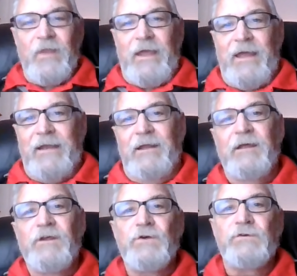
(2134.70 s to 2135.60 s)
And
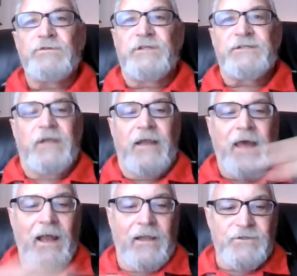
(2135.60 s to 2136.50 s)
he used this
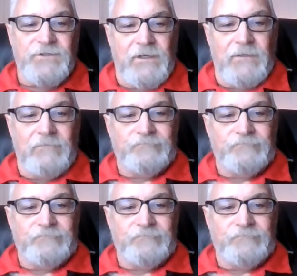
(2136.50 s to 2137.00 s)
analogy.